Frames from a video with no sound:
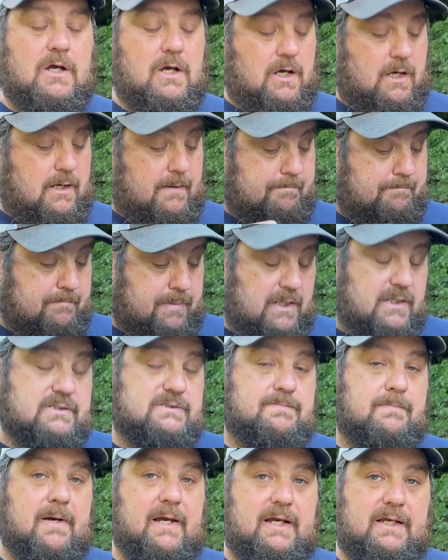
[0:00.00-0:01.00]
A
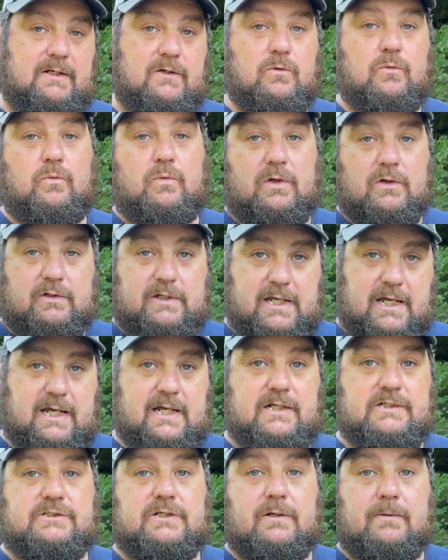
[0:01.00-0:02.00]
buzzbait will
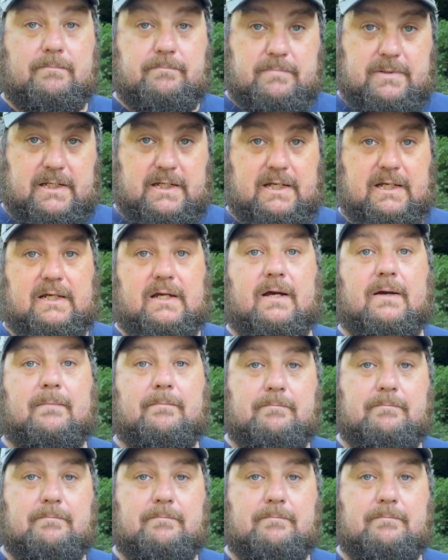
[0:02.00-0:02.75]
catch big